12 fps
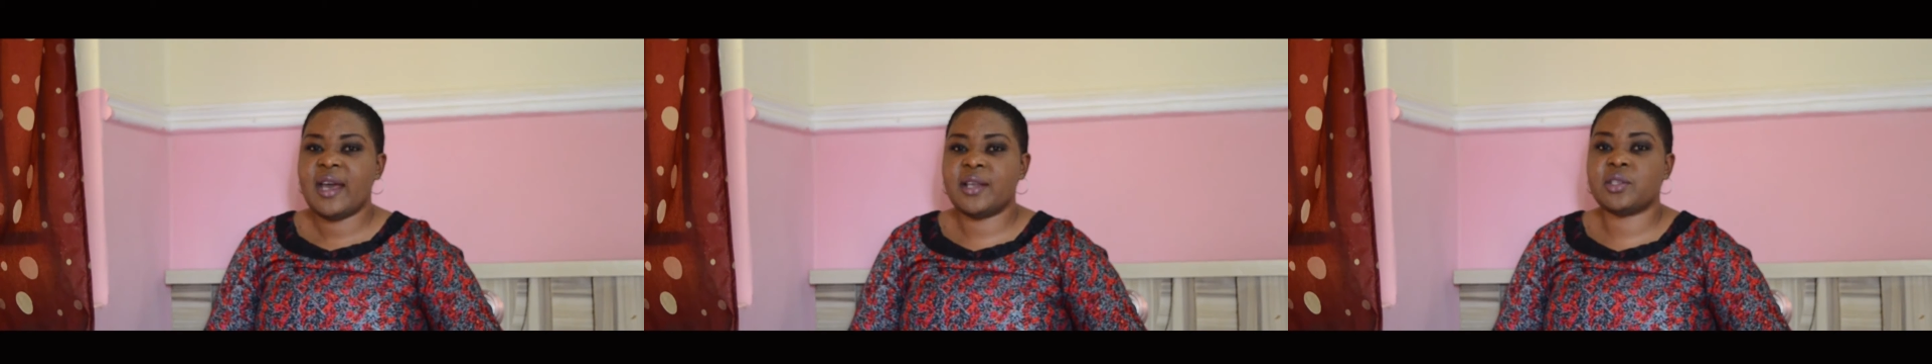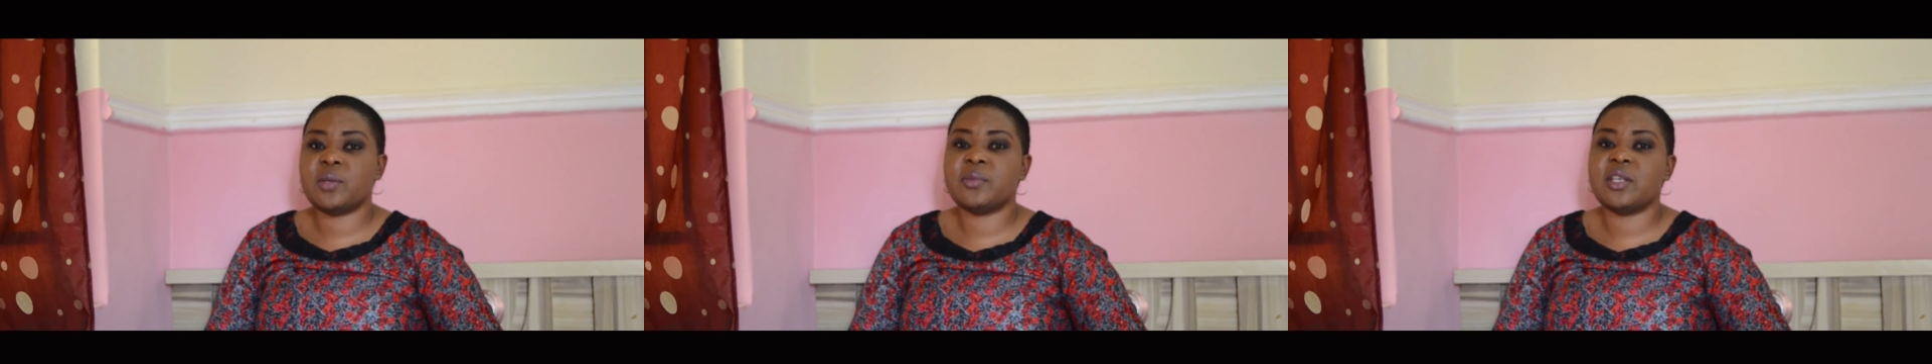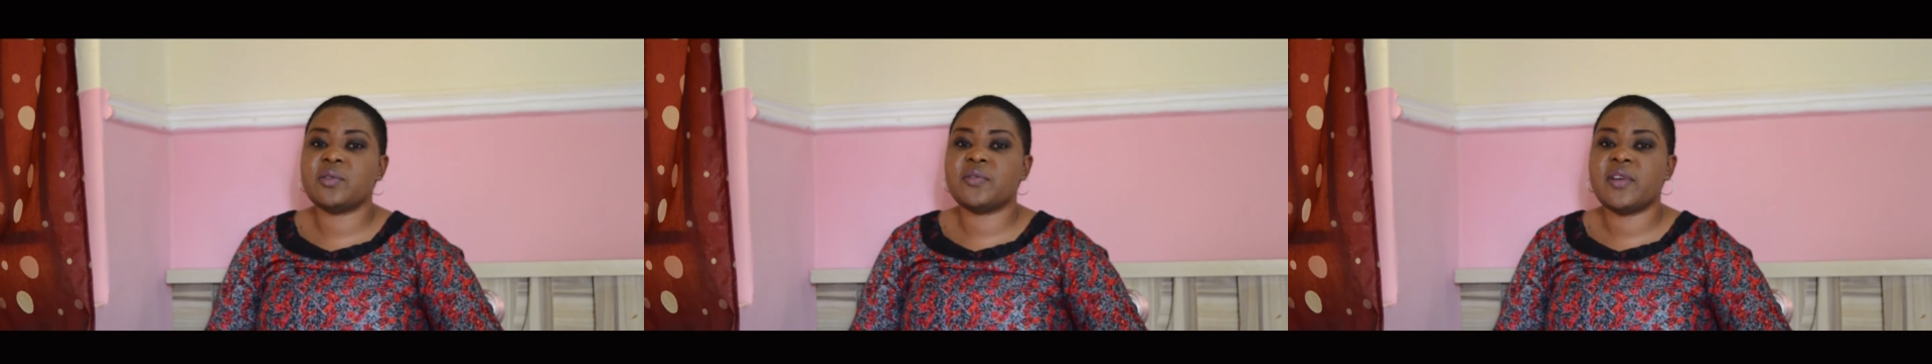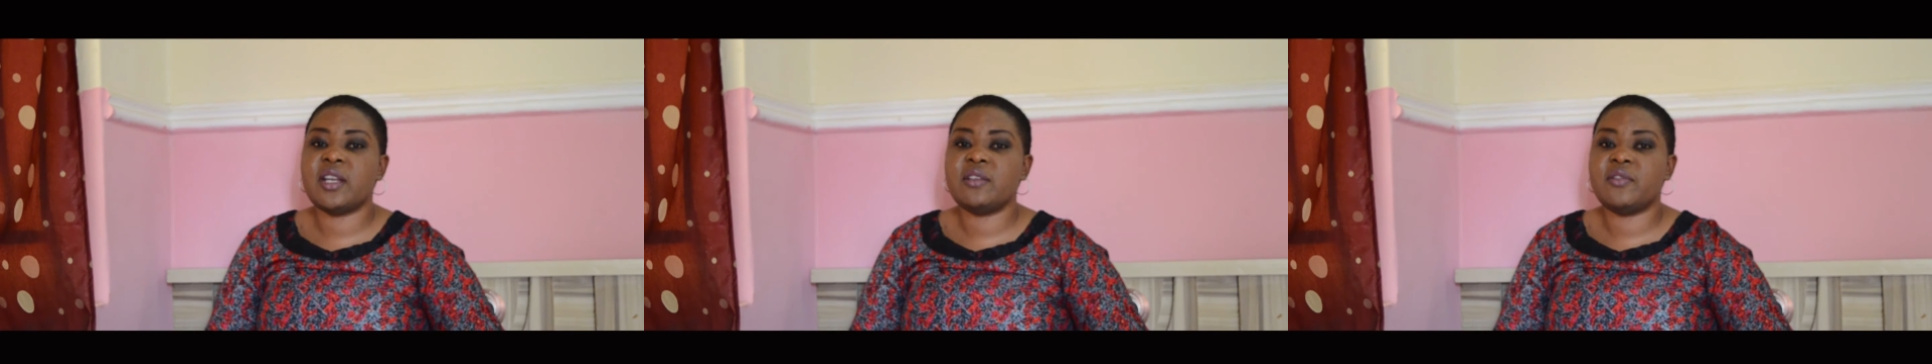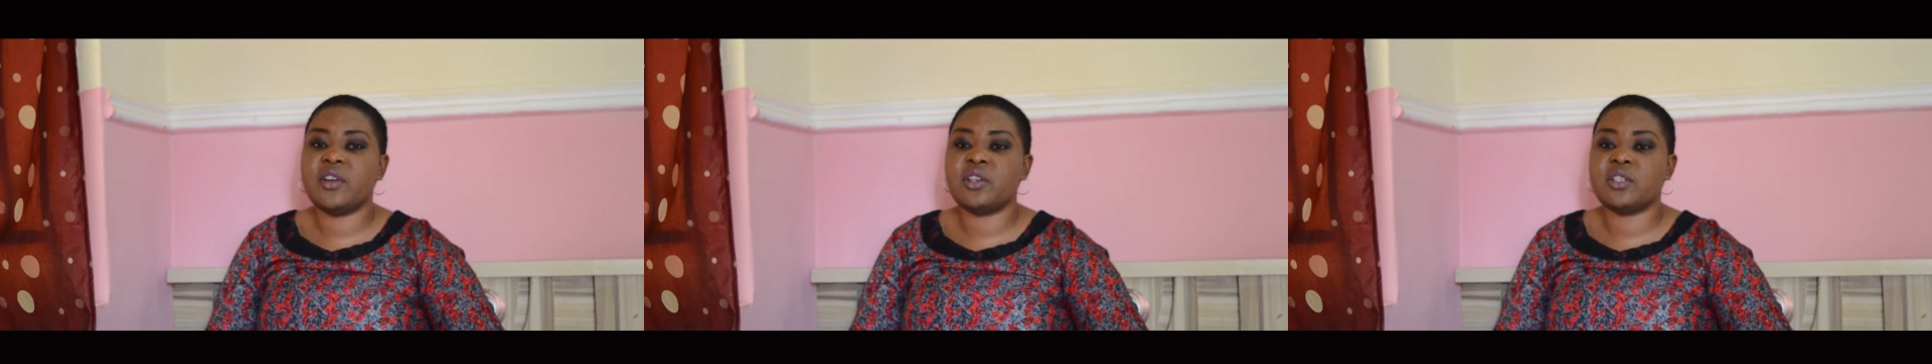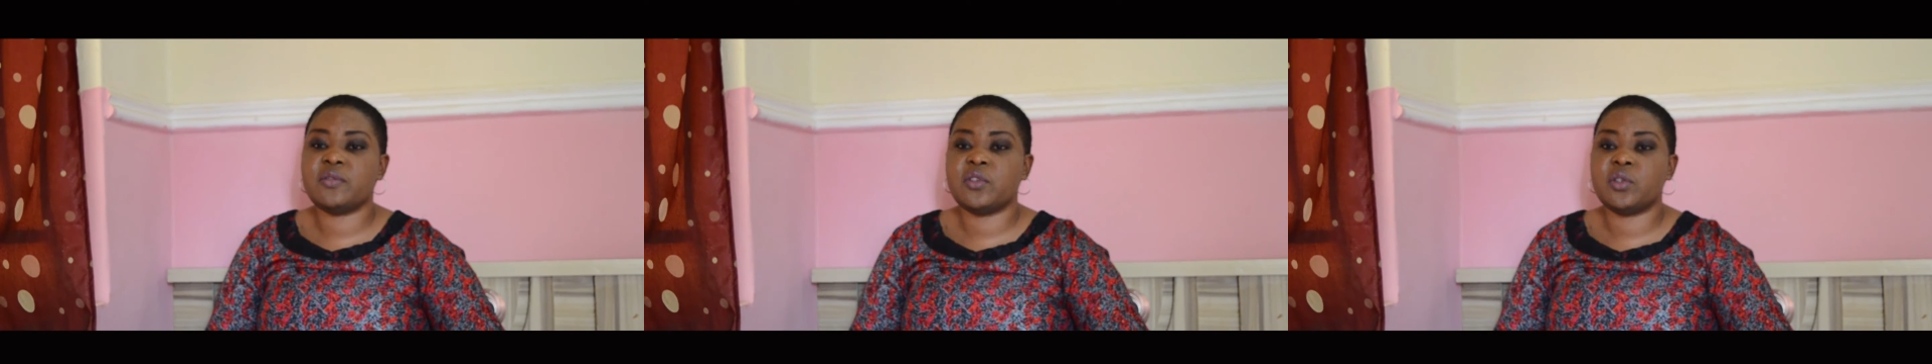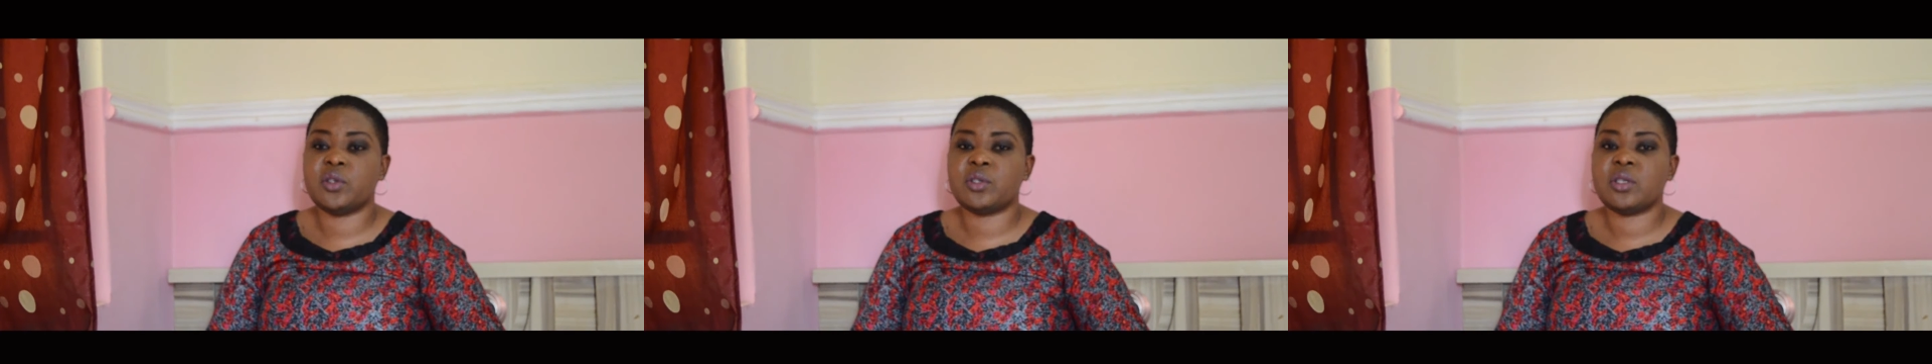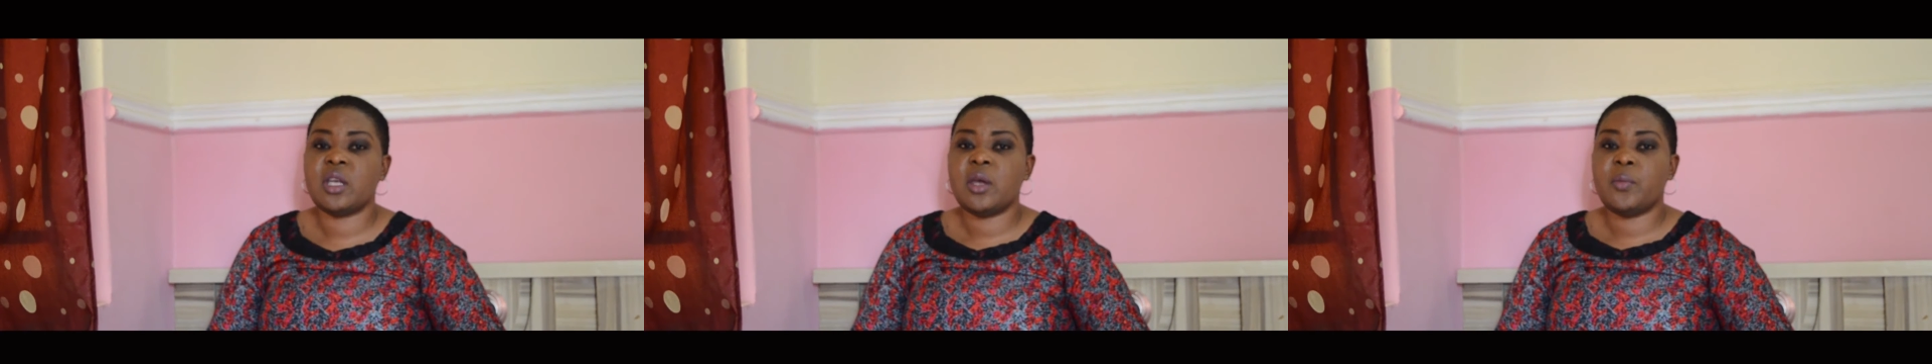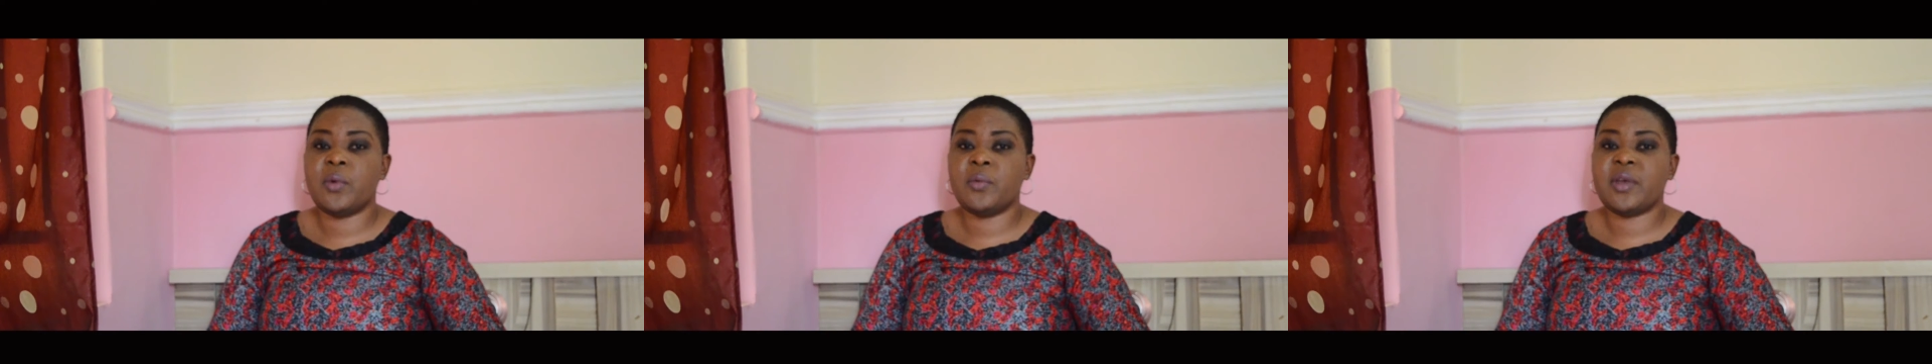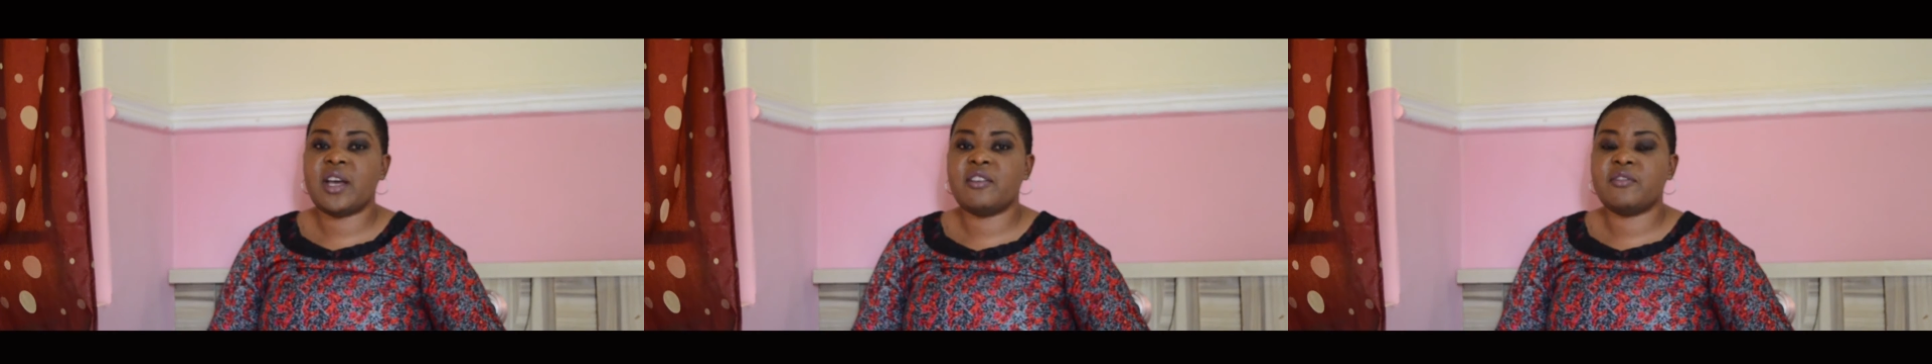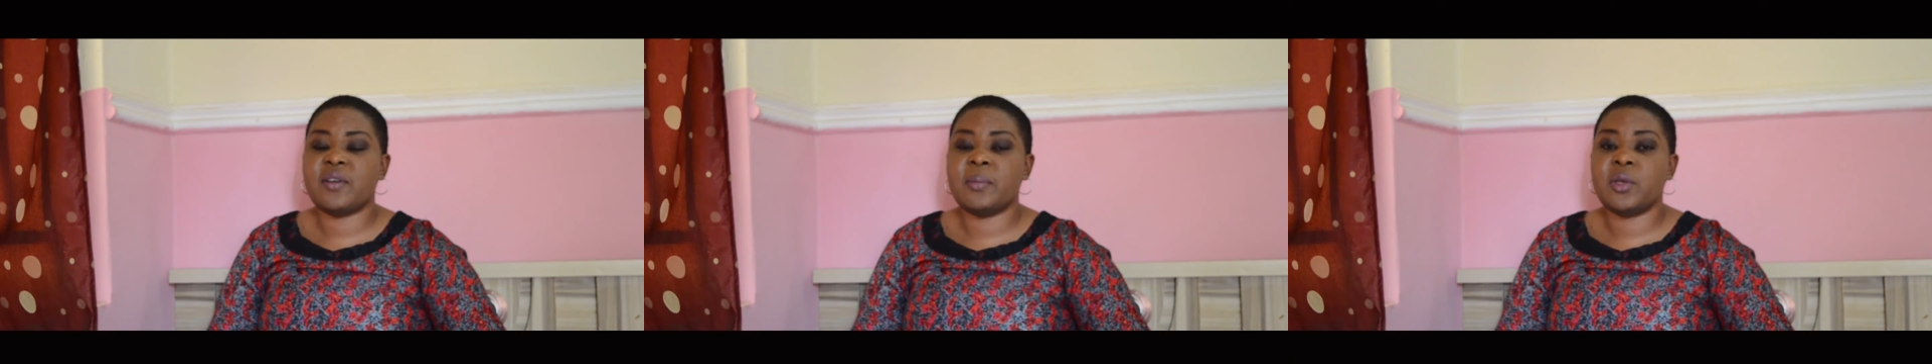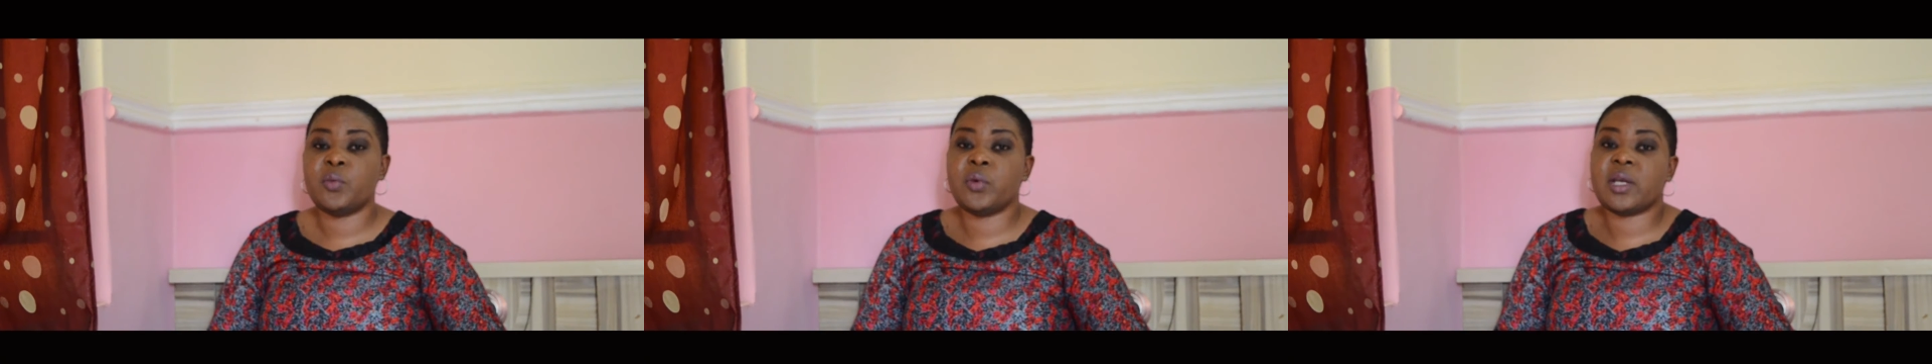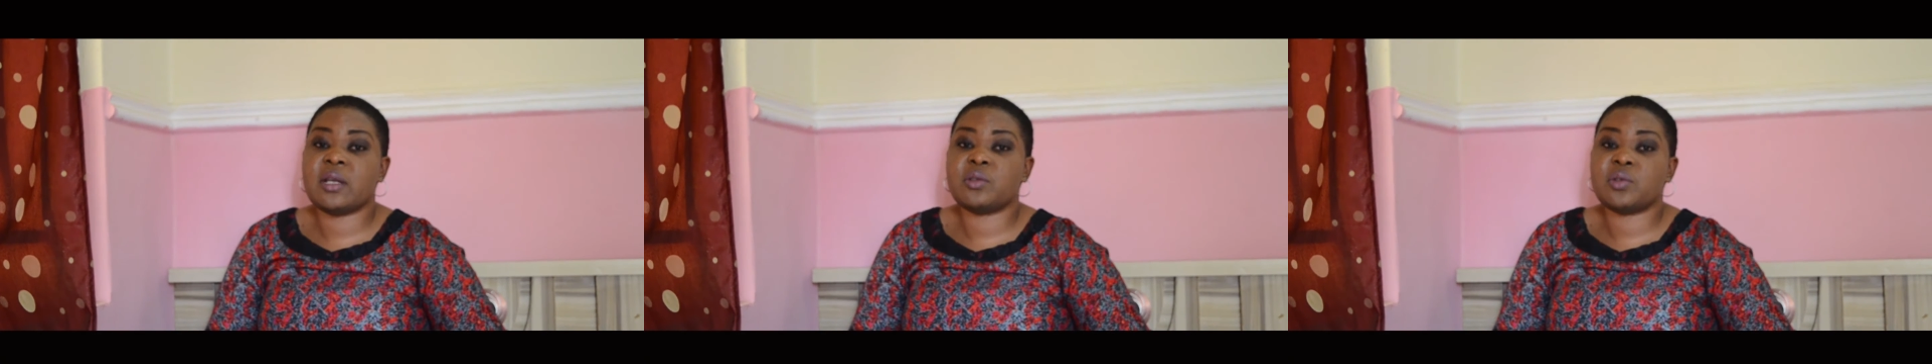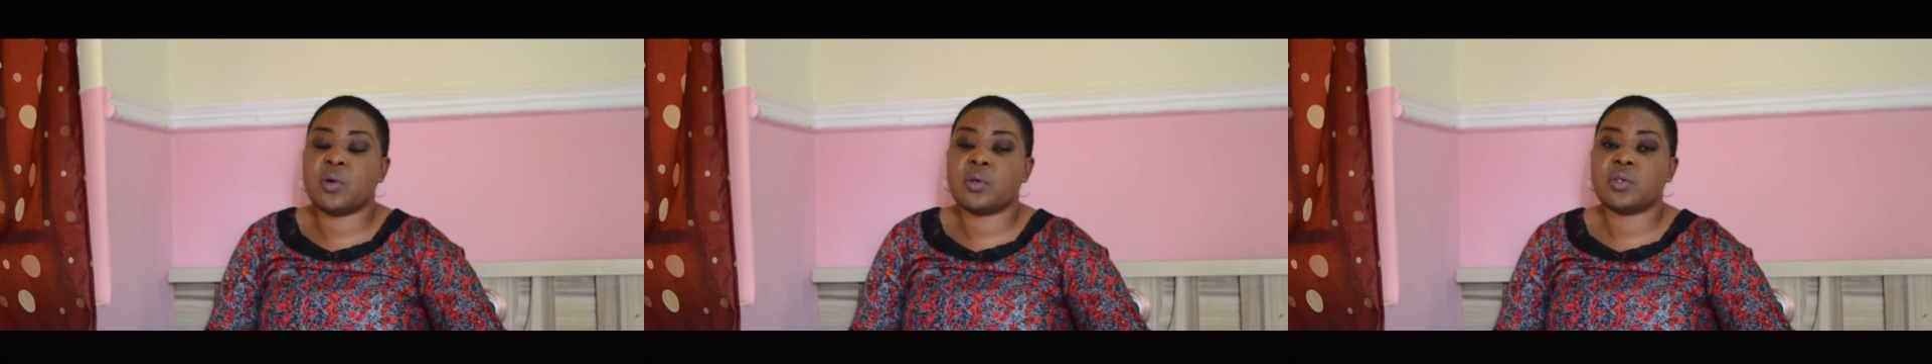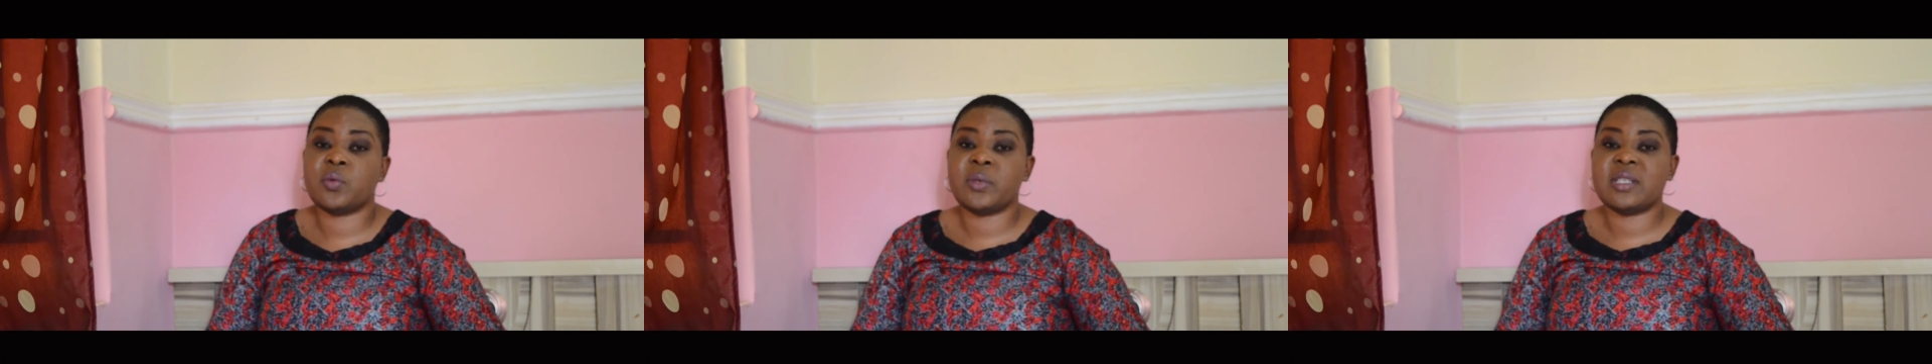And sometimes we find it very difficult when we have family we can't talk to.